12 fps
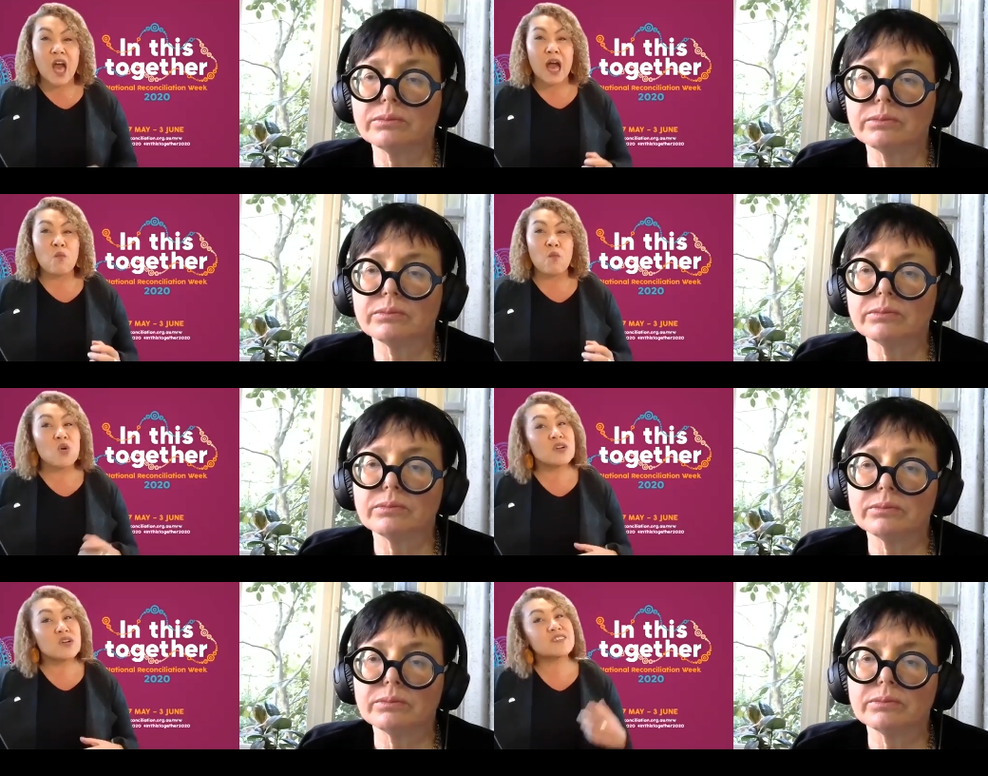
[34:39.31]
Speaker 1: And
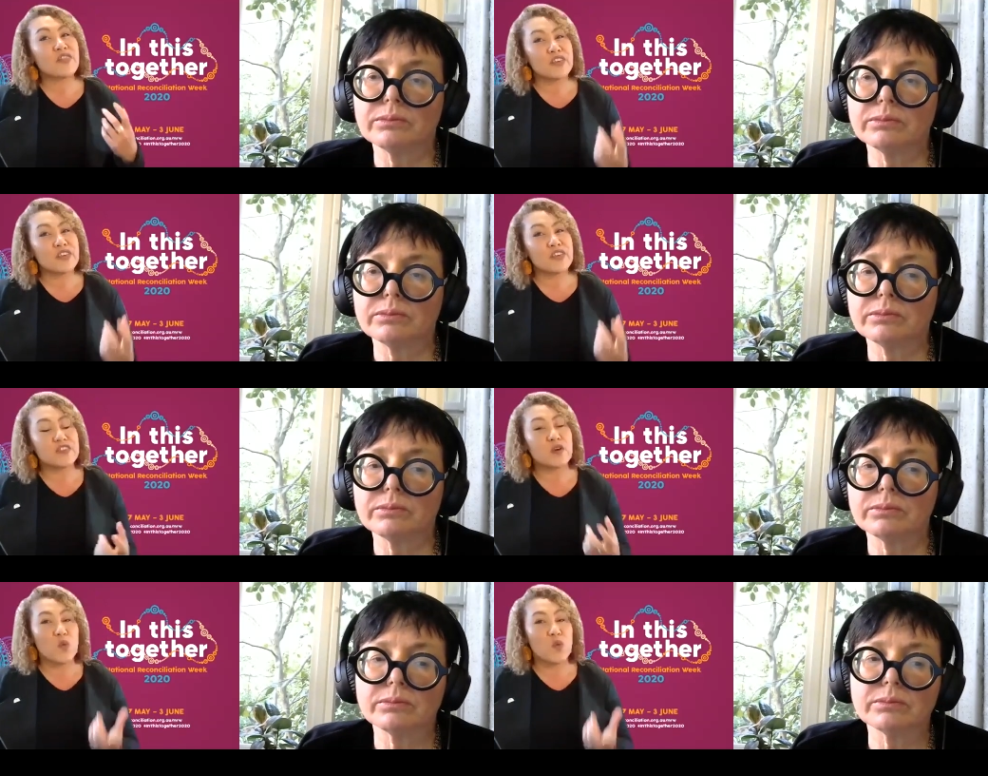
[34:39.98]
what is the thing
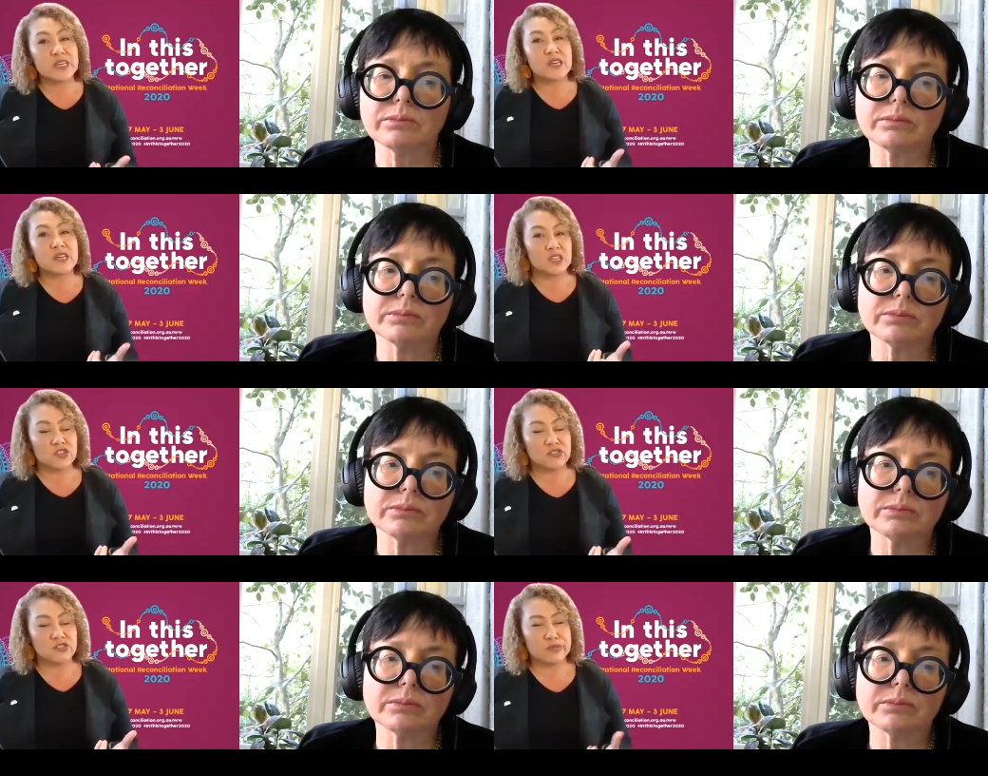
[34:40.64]
that we can
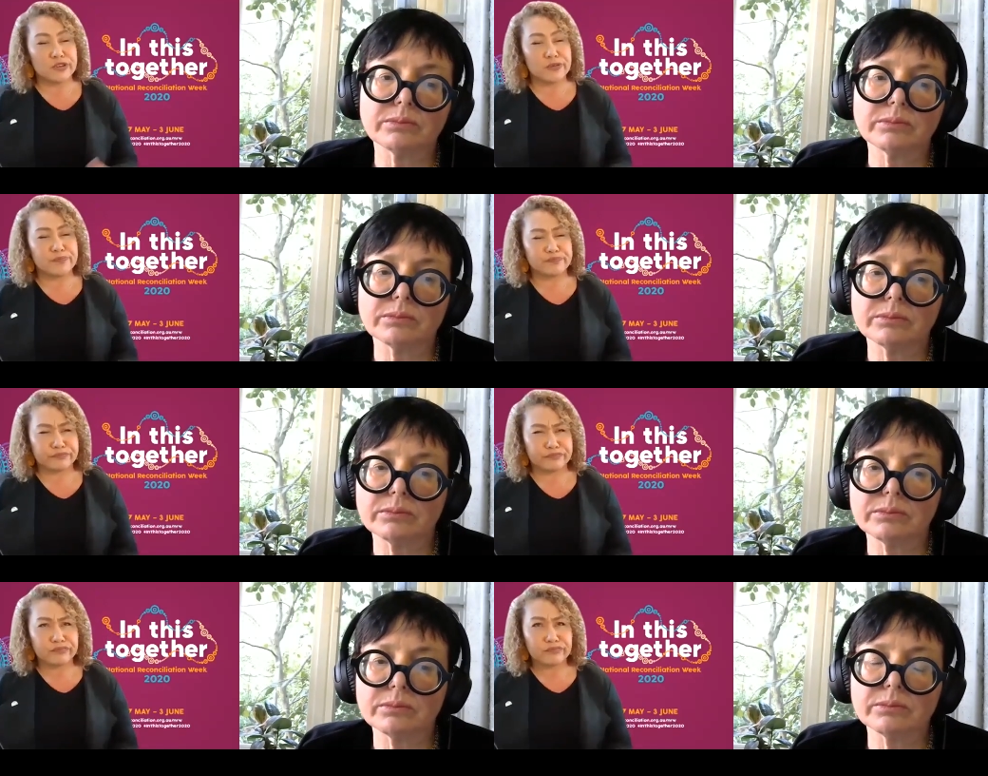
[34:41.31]
contribute?
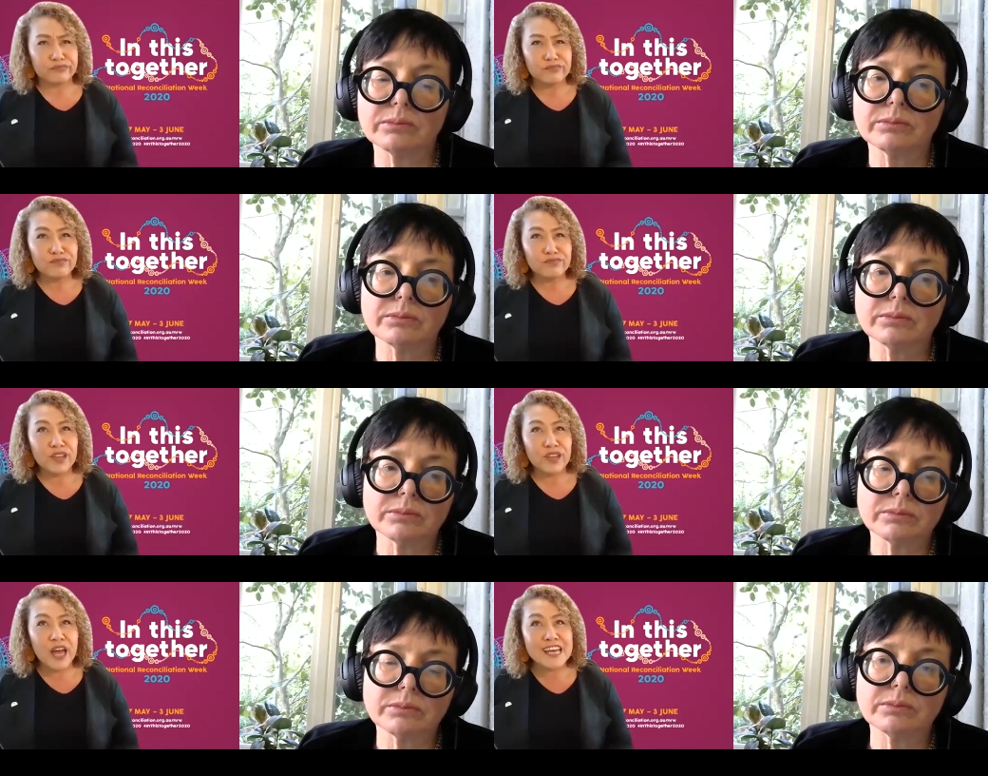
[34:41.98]

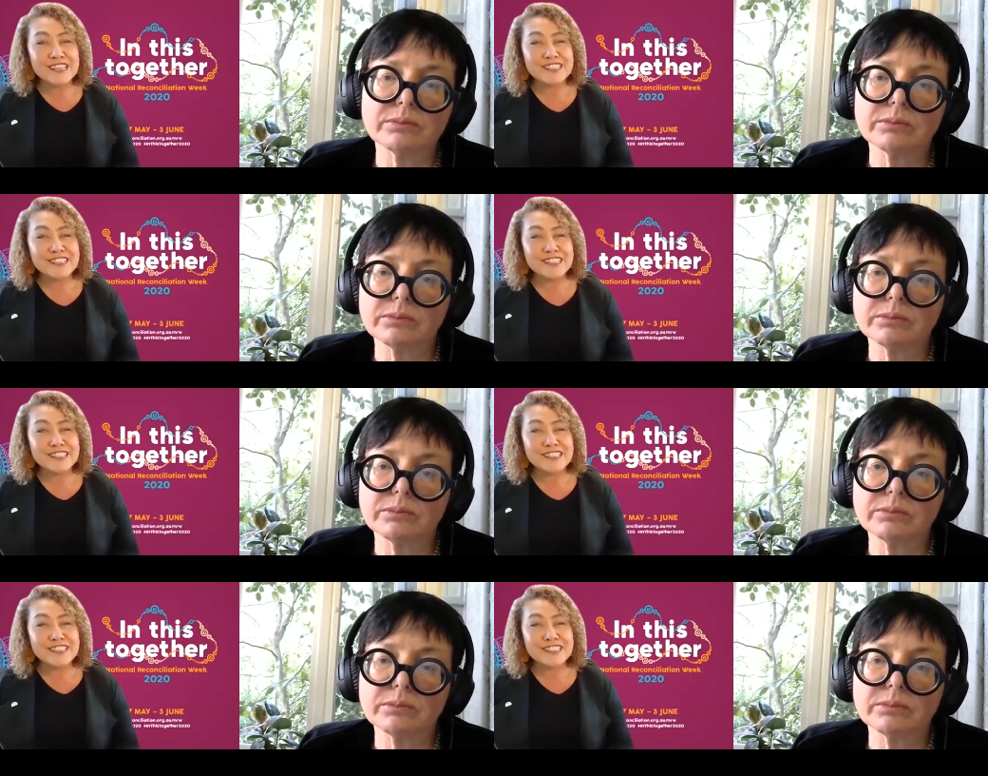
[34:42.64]
And